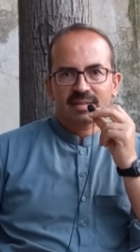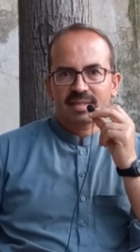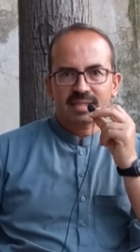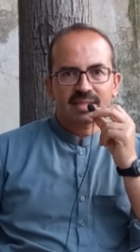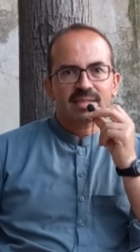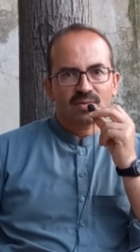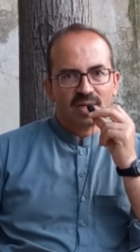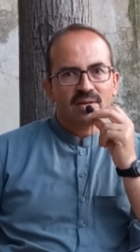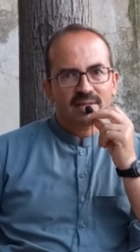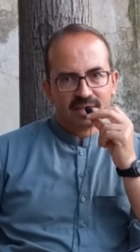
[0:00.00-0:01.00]
this is the
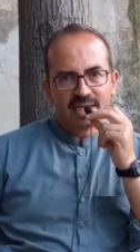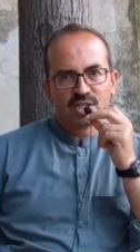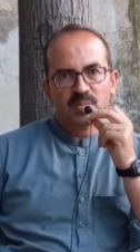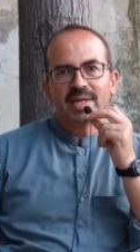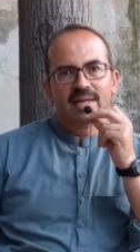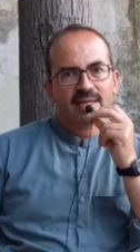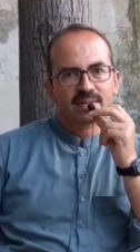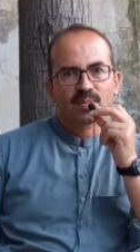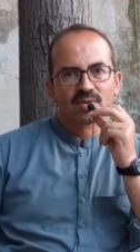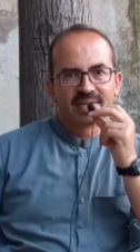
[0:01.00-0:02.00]
way Shakespeare has
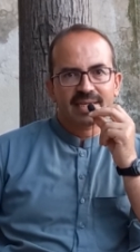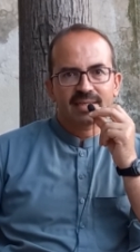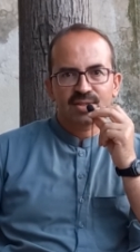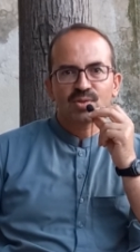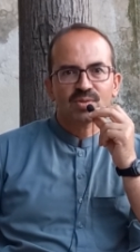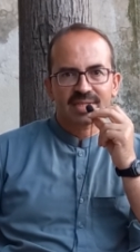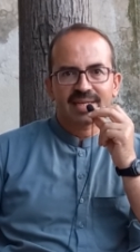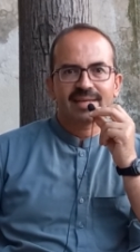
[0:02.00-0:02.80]
portrayed Jews in